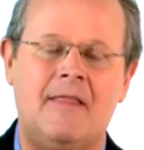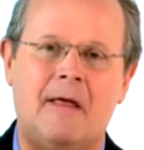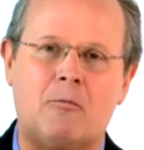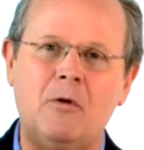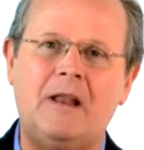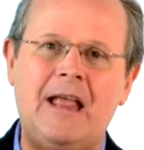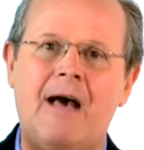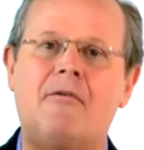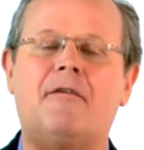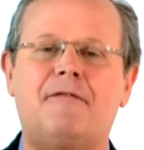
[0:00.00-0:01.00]
that really
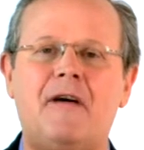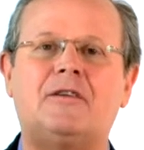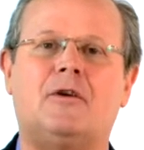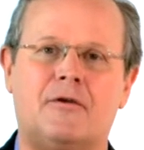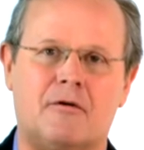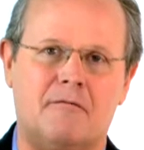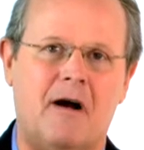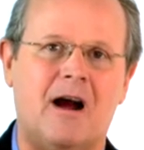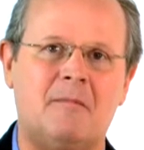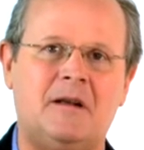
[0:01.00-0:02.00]
have an effect on their
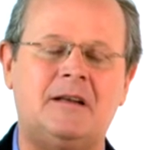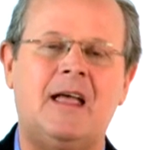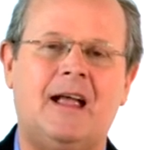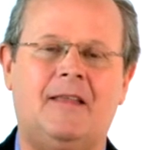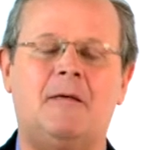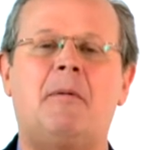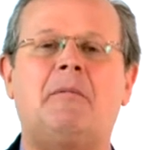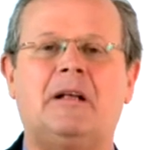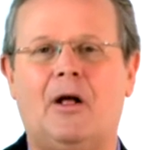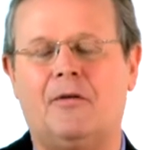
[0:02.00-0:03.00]
environment and the
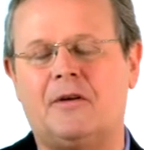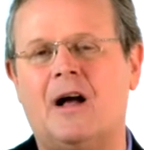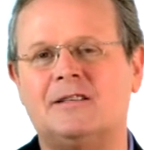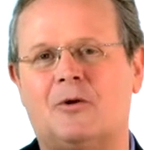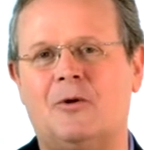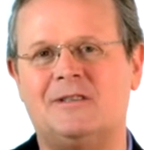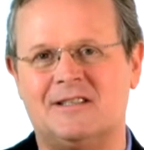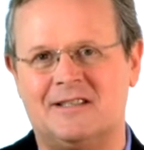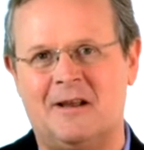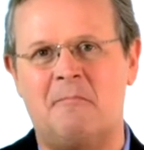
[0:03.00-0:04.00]
public health consequences and